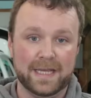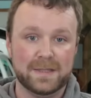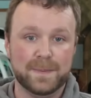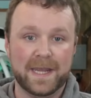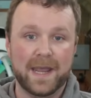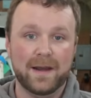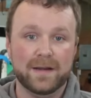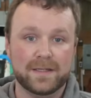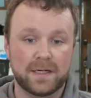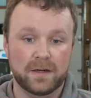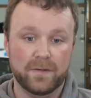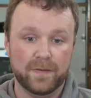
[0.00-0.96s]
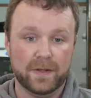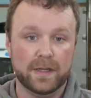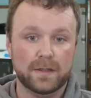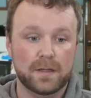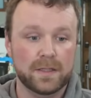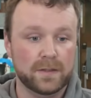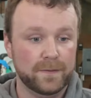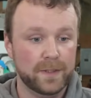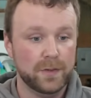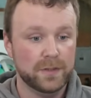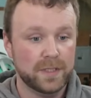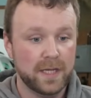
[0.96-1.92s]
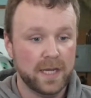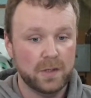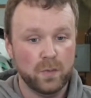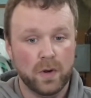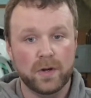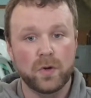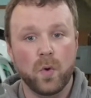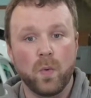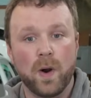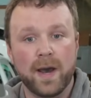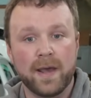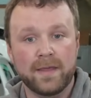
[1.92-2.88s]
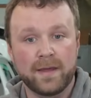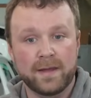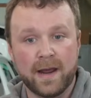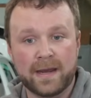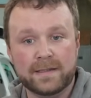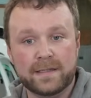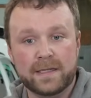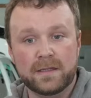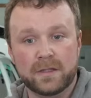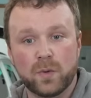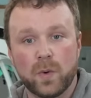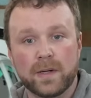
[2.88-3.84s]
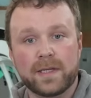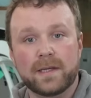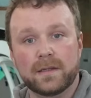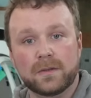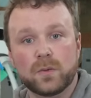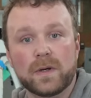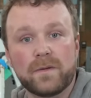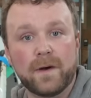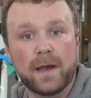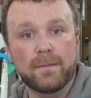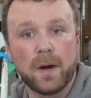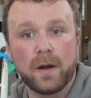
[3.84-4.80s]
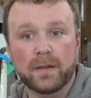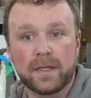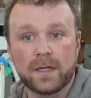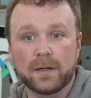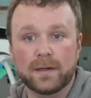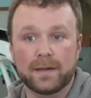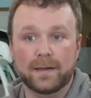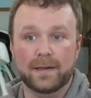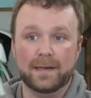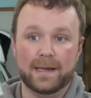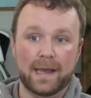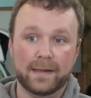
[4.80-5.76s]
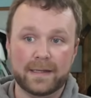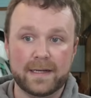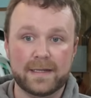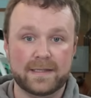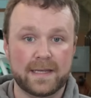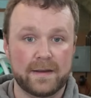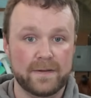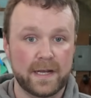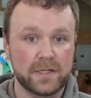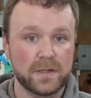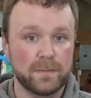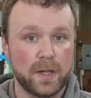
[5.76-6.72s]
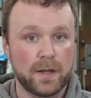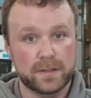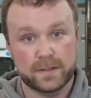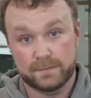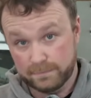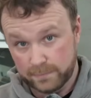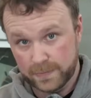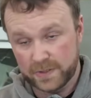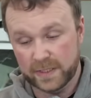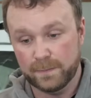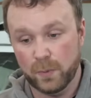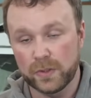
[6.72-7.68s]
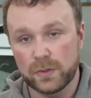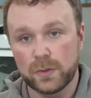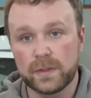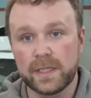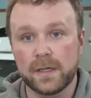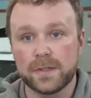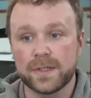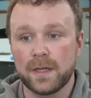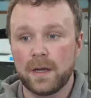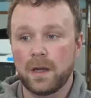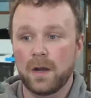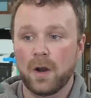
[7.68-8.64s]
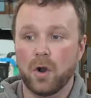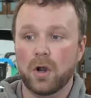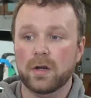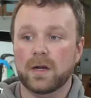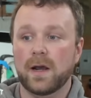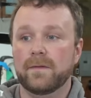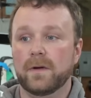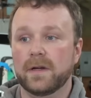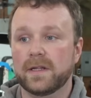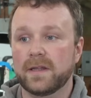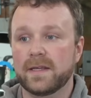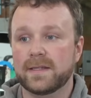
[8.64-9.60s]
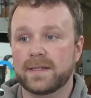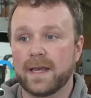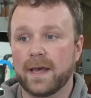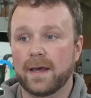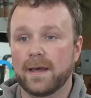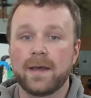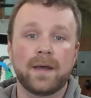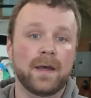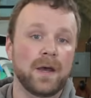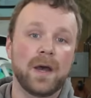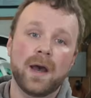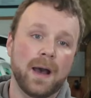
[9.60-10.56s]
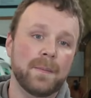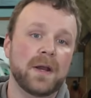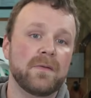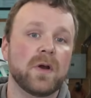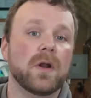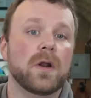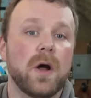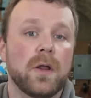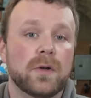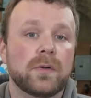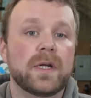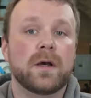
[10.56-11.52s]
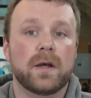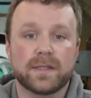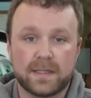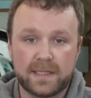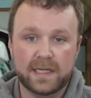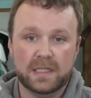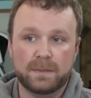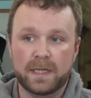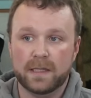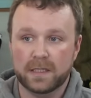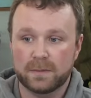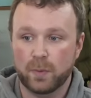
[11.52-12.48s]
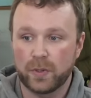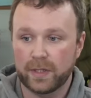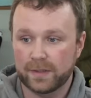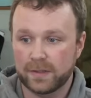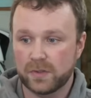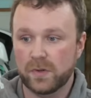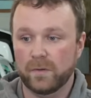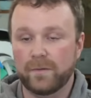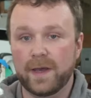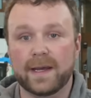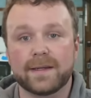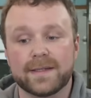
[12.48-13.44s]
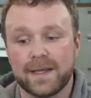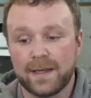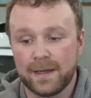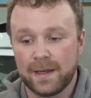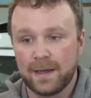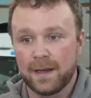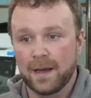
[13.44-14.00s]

Lance Mechanics here, and if you clicked on this video today, you want to know why the 19, the 20, and the 25 model year L87 engine blocks, 6.2 liters, aren't covered in this, I'm not even going to call it a recall, it's a TSB at this point because there's no fix.